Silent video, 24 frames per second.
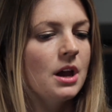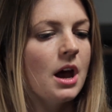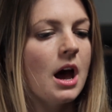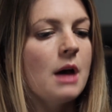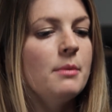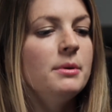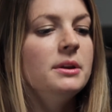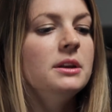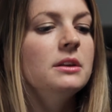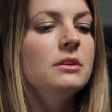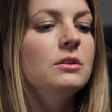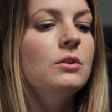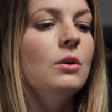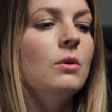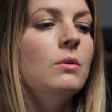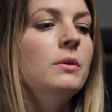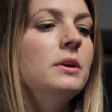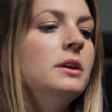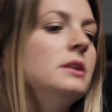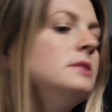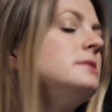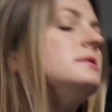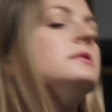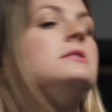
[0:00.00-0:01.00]
I mean,
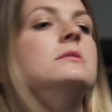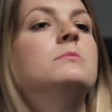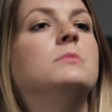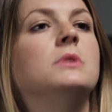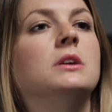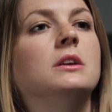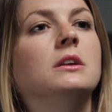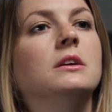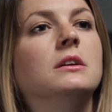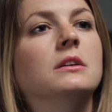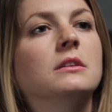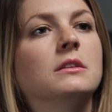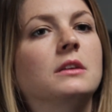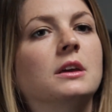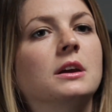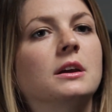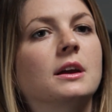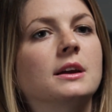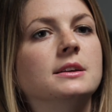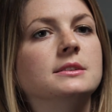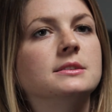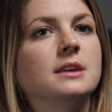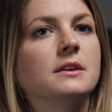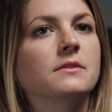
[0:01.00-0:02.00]
going into the meeting, like
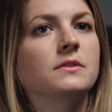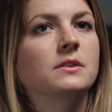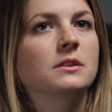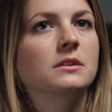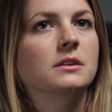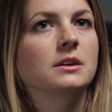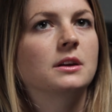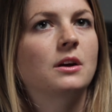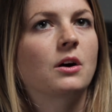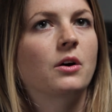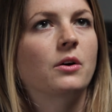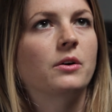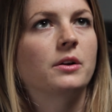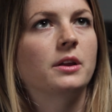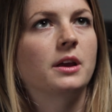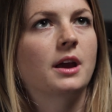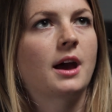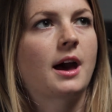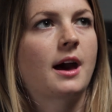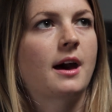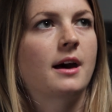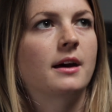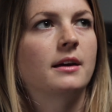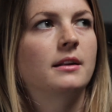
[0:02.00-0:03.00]
I definitely already
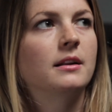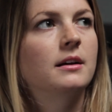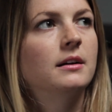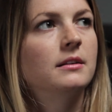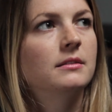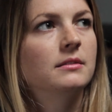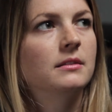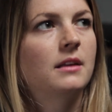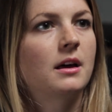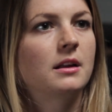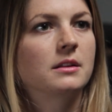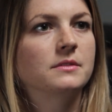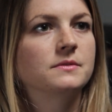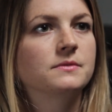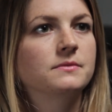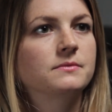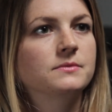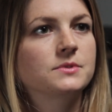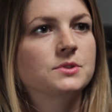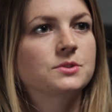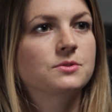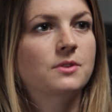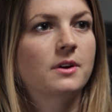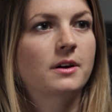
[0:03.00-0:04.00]
had a lot of
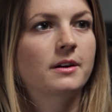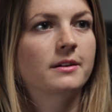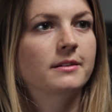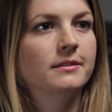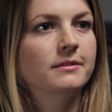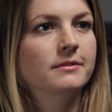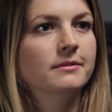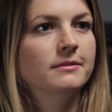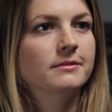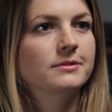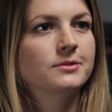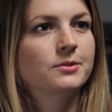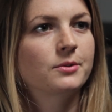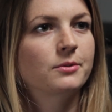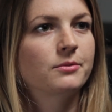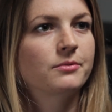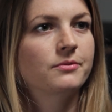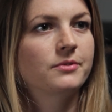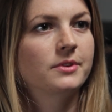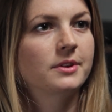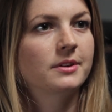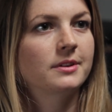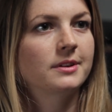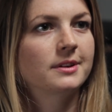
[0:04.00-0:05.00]
strong sort of
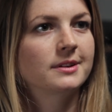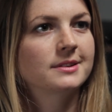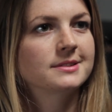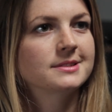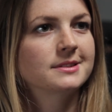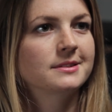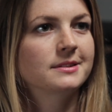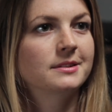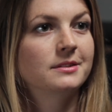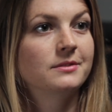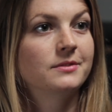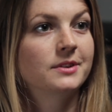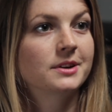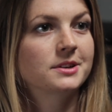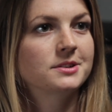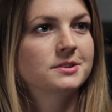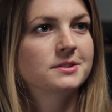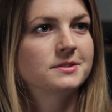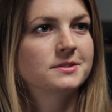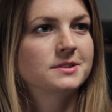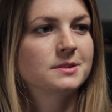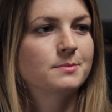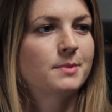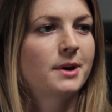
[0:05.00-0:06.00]
feelings and
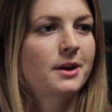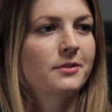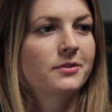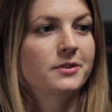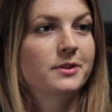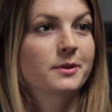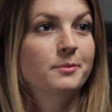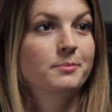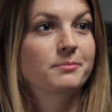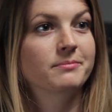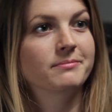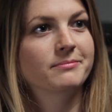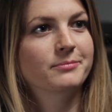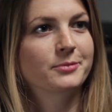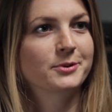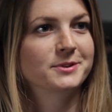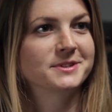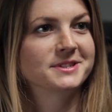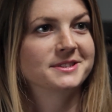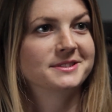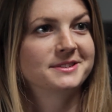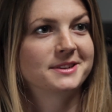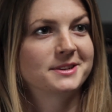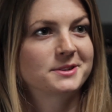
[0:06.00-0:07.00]
convictions about the
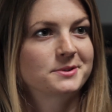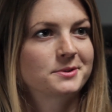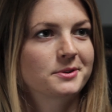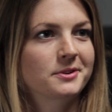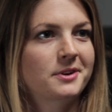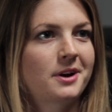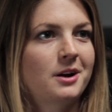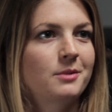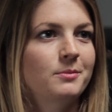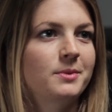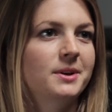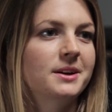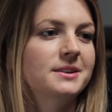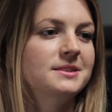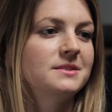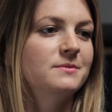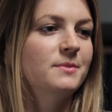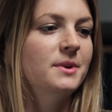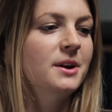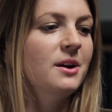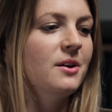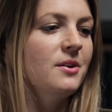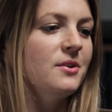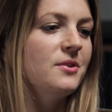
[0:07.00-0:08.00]
prison industrial complex of
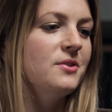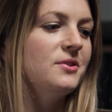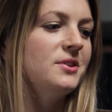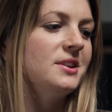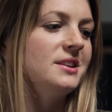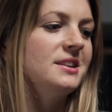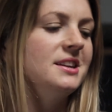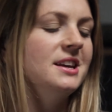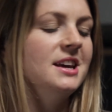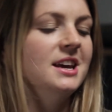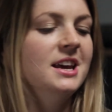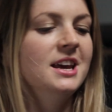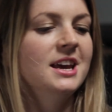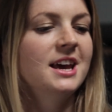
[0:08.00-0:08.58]
my own,